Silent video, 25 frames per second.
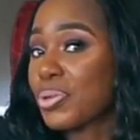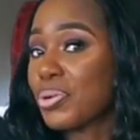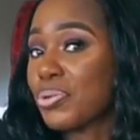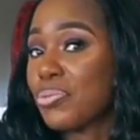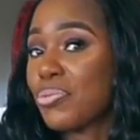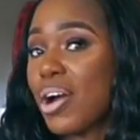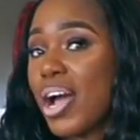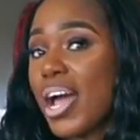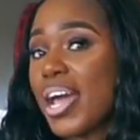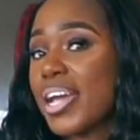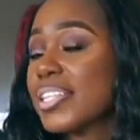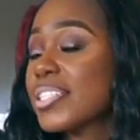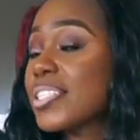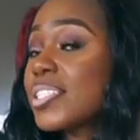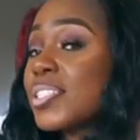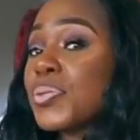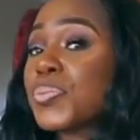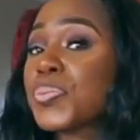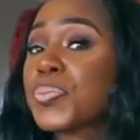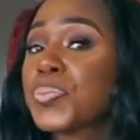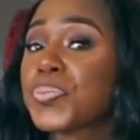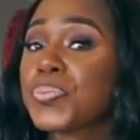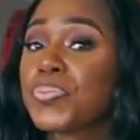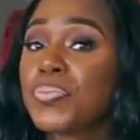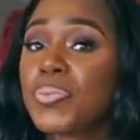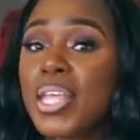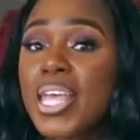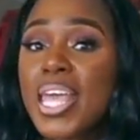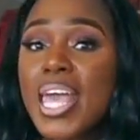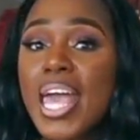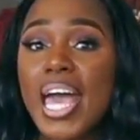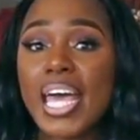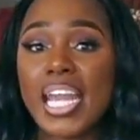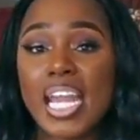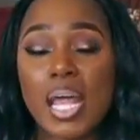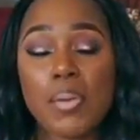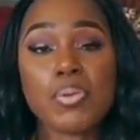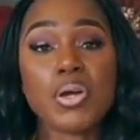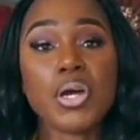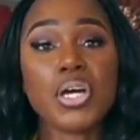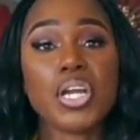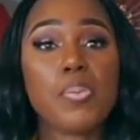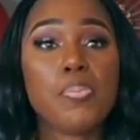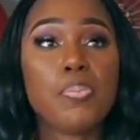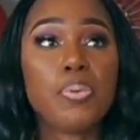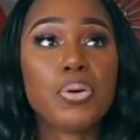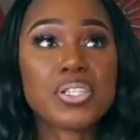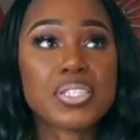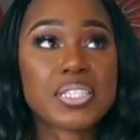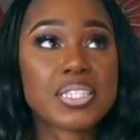right? And I'm
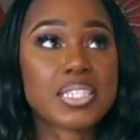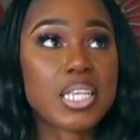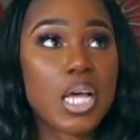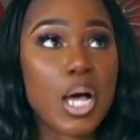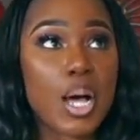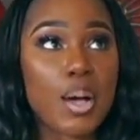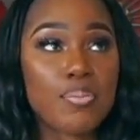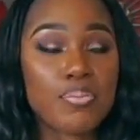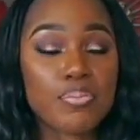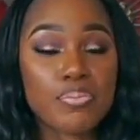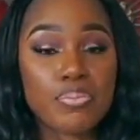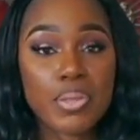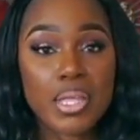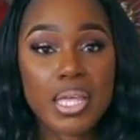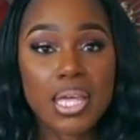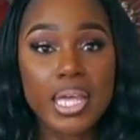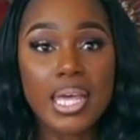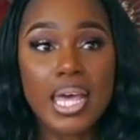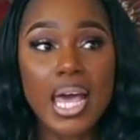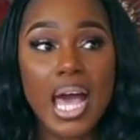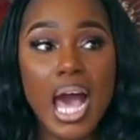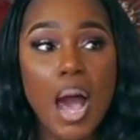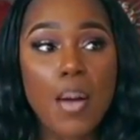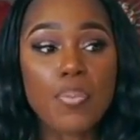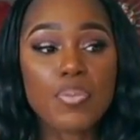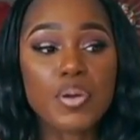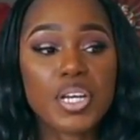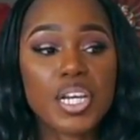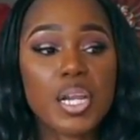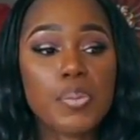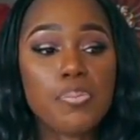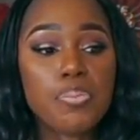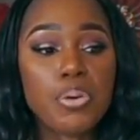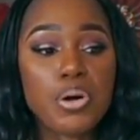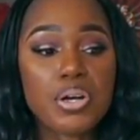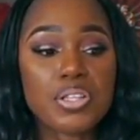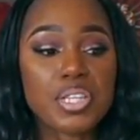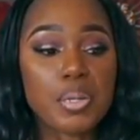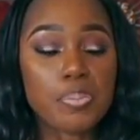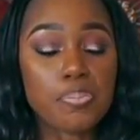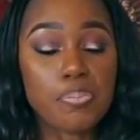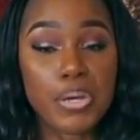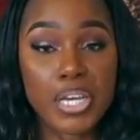gonna put a